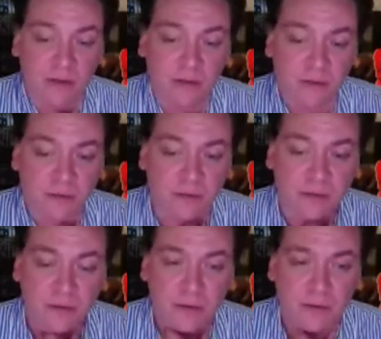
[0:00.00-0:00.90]
what Bob
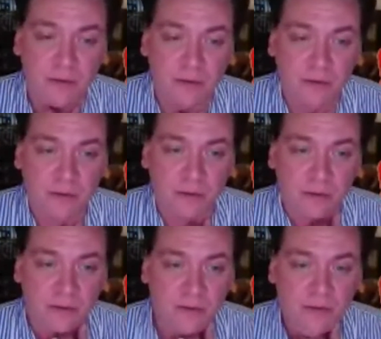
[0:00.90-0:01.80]
Davis said when I
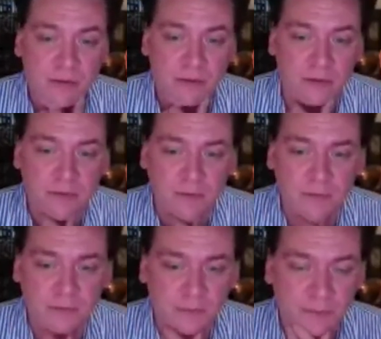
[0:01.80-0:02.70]
told him about
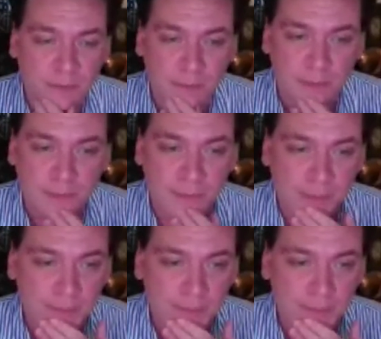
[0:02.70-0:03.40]
that idea.